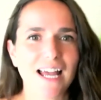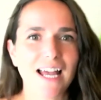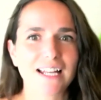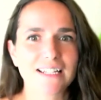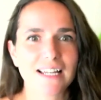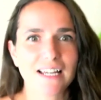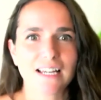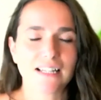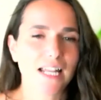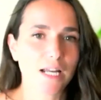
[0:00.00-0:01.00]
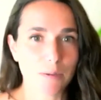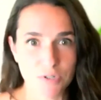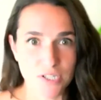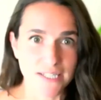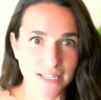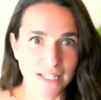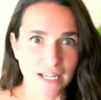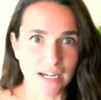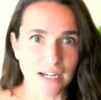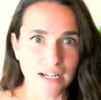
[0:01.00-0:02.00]
and letting him just sit
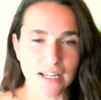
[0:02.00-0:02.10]
there.